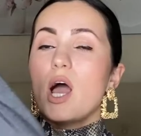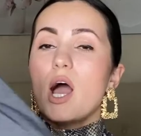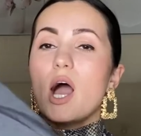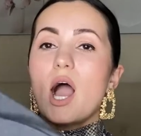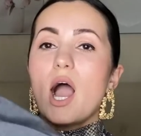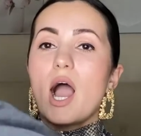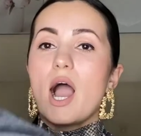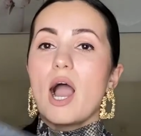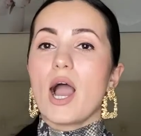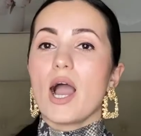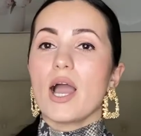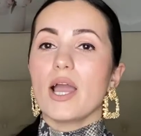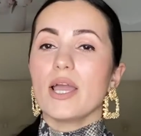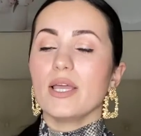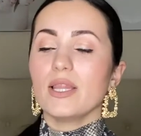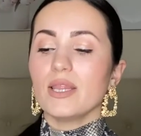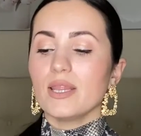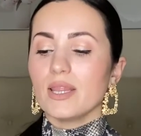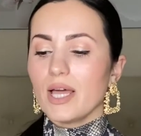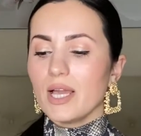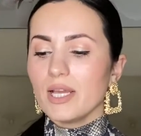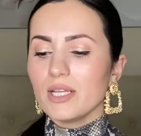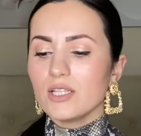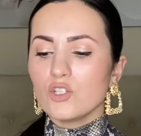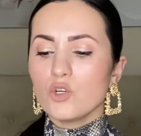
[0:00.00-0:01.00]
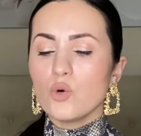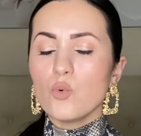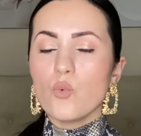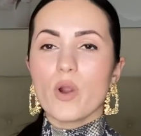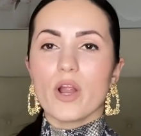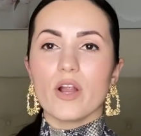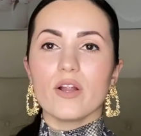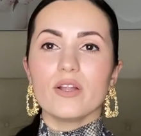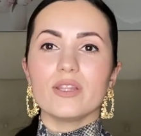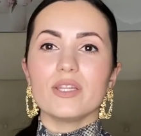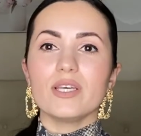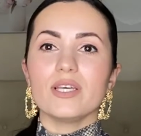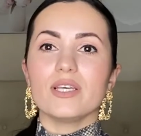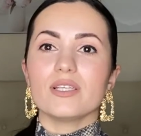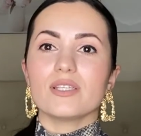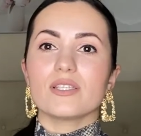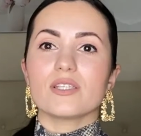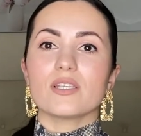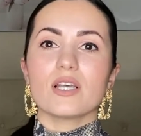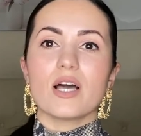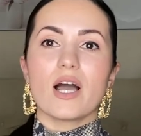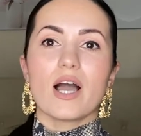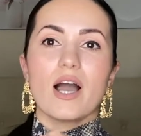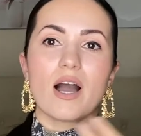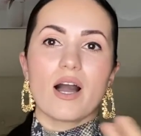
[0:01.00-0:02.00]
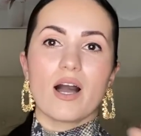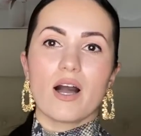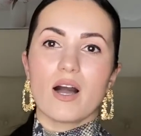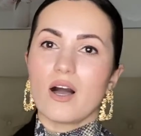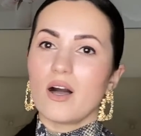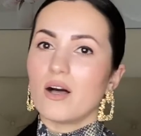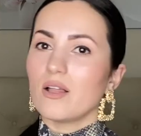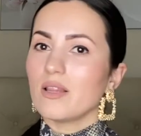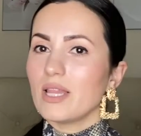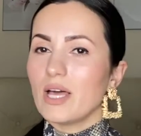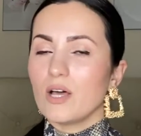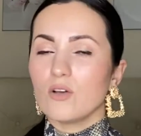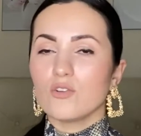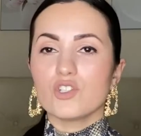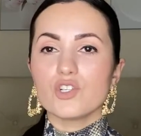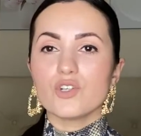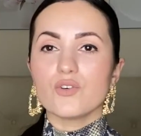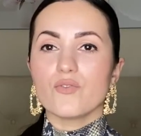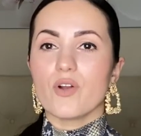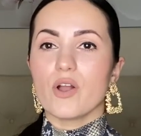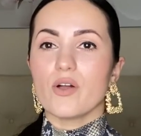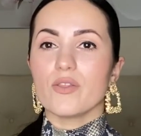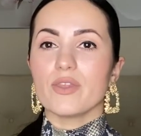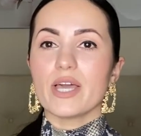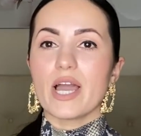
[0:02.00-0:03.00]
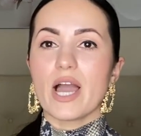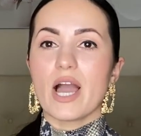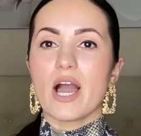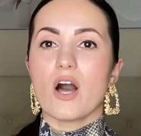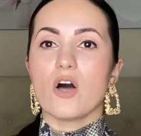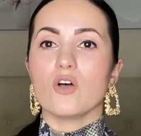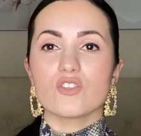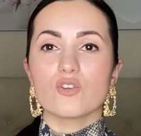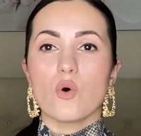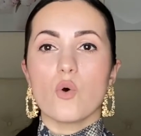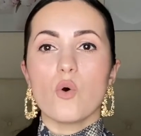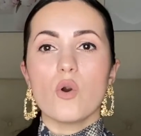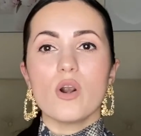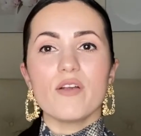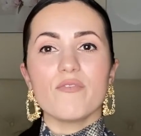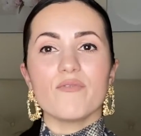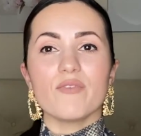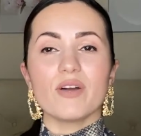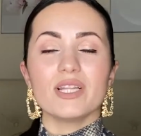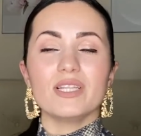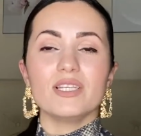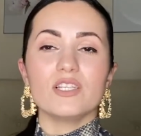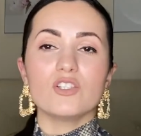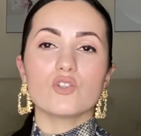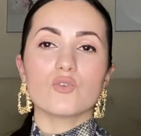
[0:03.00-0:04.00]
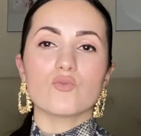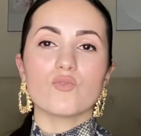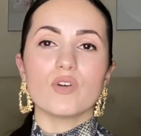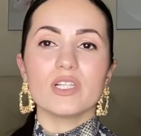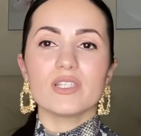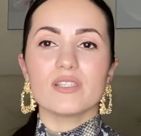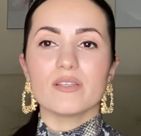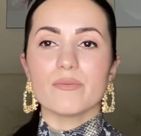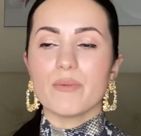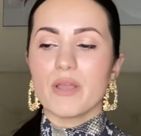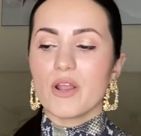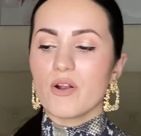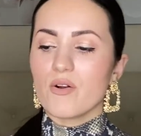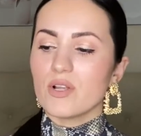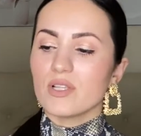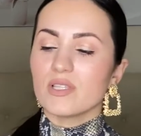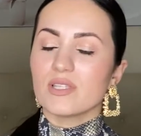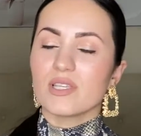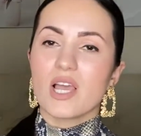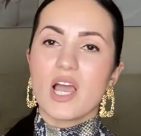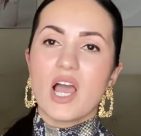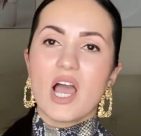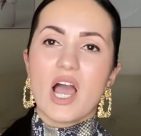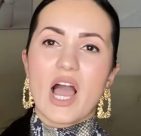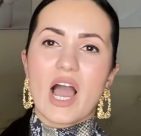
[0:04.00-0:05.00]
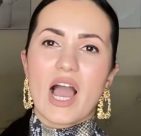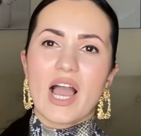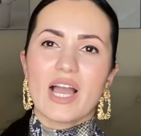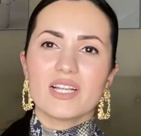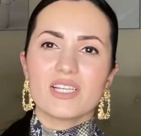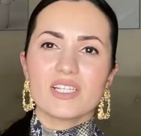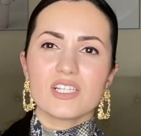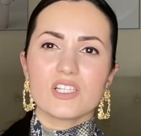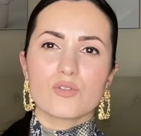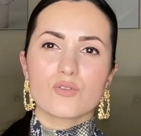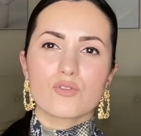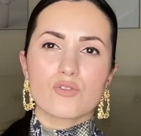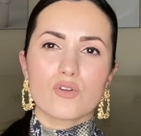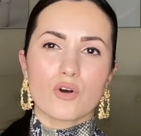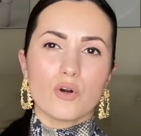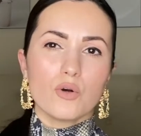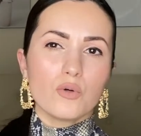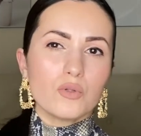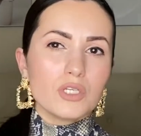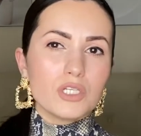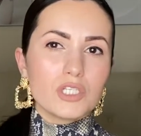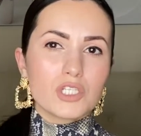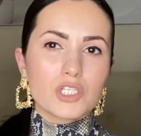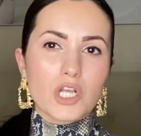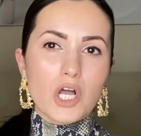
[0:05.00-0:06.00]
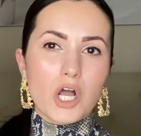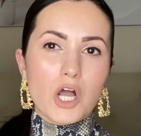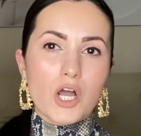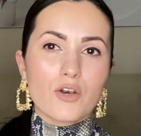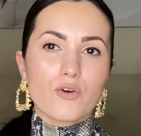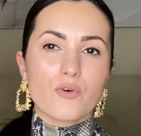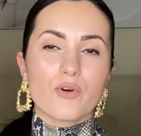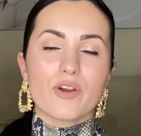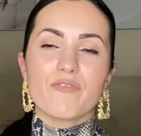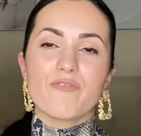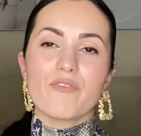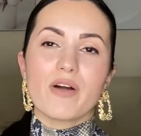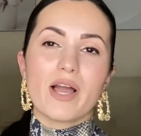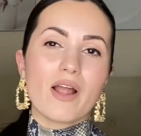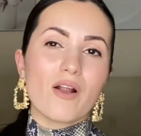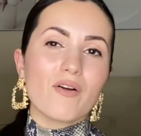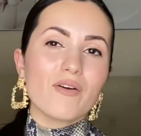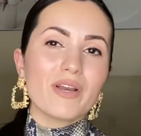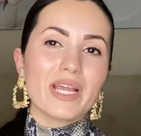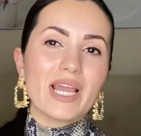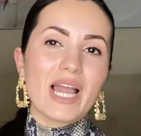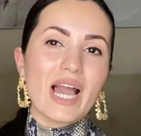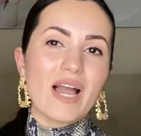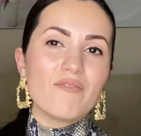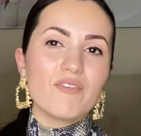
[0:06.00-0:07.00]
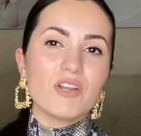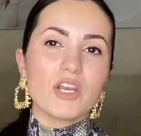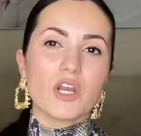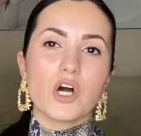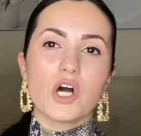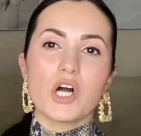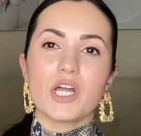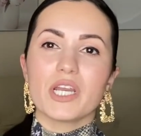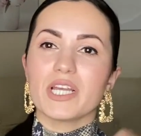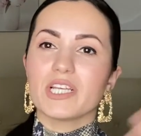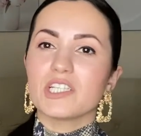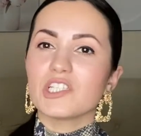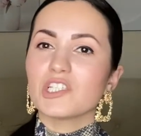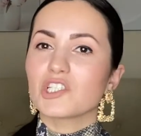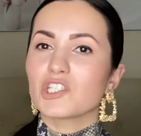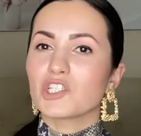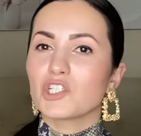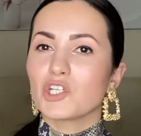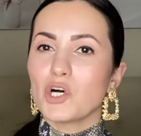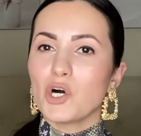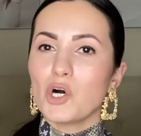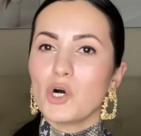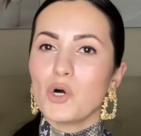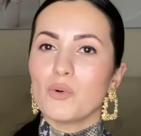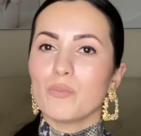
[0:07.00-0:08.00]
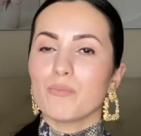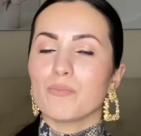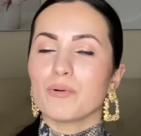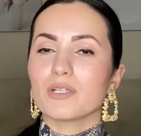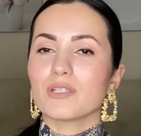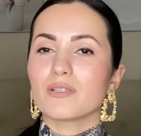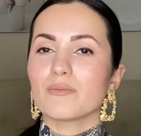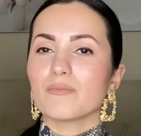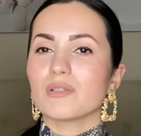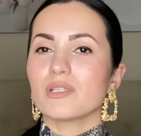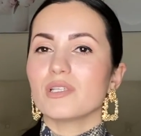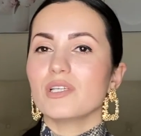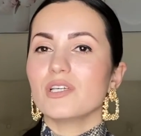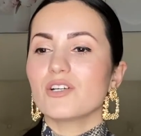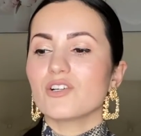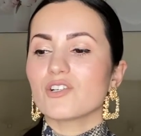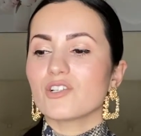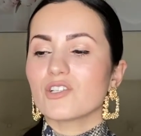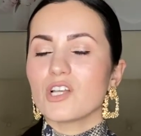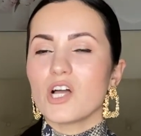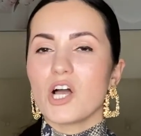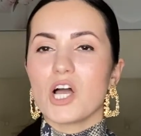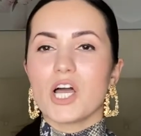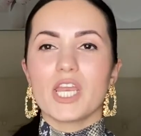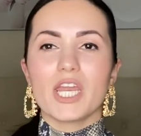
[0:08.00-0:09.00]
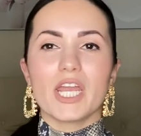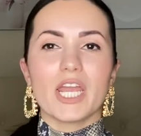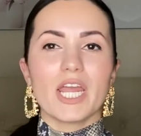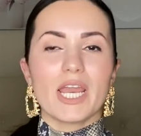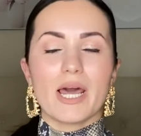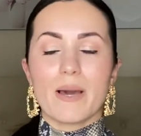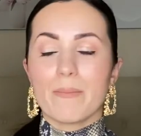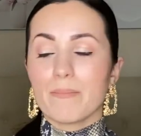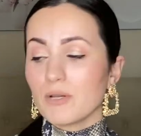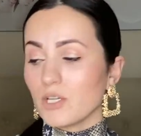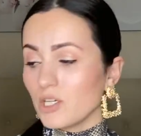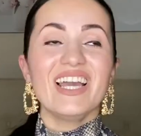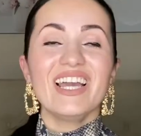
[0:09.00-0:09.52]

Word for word: I like to wear this lounging around the house, or if I need to run some errands, I just throw this on, or if I already have it on, I just go and put some sneakers on and I'm good.